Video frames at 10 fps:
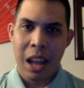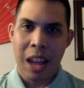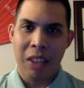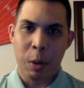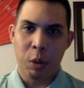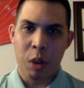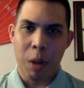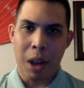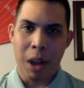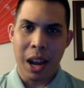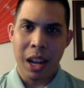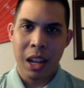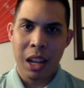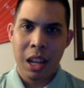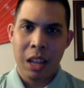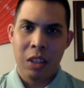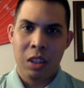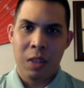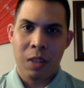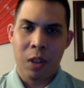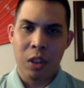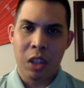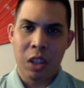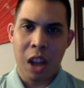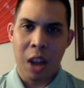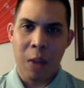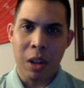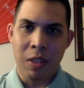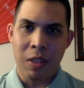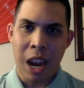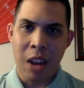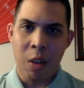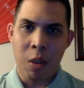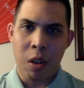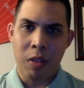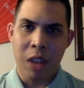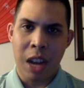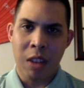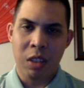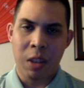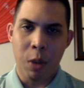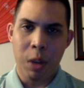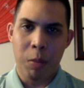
as demonstrated by the first 69 weeks of Daniel's 7-week